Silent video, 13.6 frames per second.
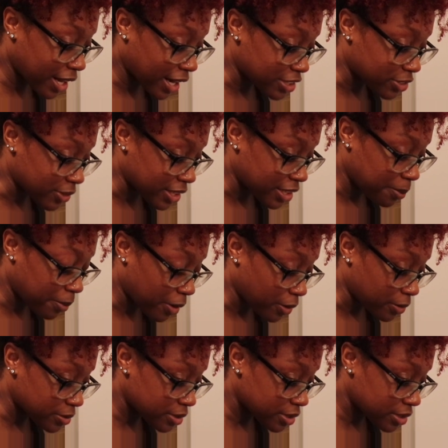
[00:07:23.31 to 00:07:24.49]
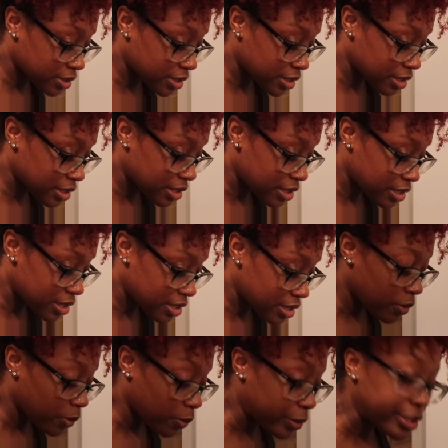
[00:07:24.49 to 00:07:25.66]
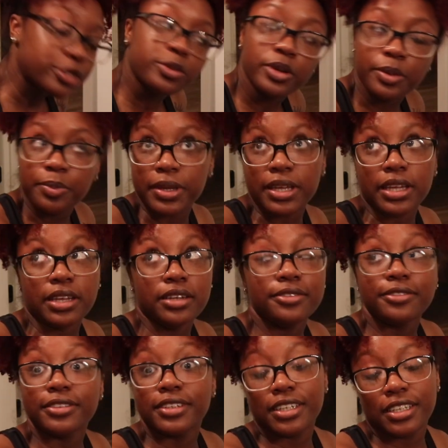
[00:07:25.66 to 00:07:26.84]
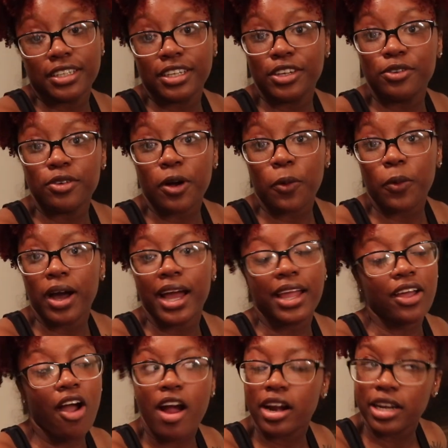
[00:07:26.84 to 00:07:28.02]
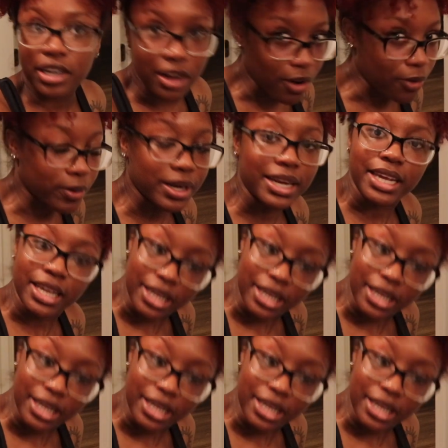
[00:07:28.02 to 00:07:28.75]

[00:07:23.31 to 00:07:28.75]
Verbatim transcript: that I dread the most, which would be the you know what. You already know what it